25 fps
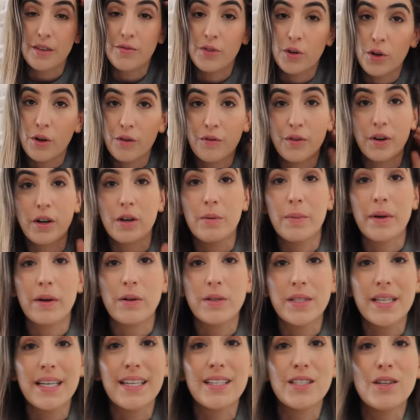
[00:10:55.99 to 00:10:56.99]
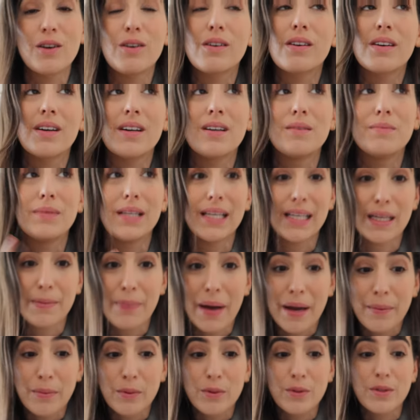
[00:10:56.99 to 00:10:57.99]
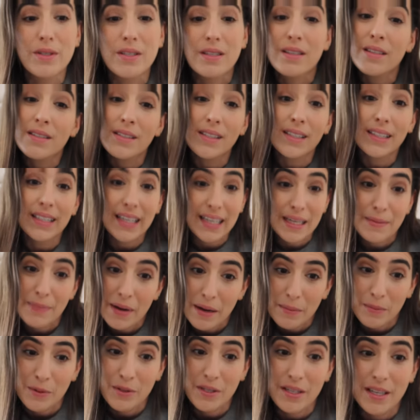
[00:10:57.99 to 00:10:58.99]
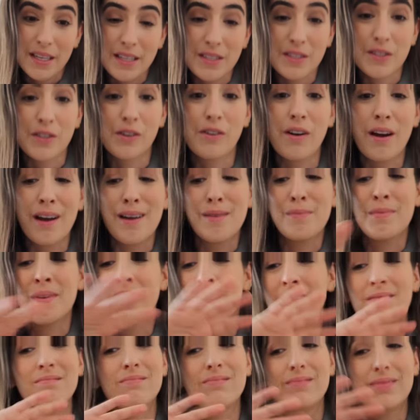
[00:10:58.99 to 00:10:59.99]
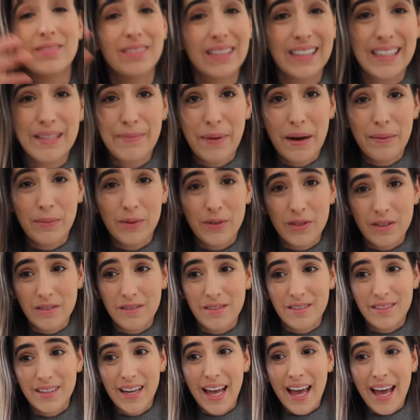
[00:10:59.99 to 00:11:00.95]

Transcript: If you're not following me on TikTok, I'm Lily Pebbles, Lily Pebbles on Instagram, Lily Pebbles on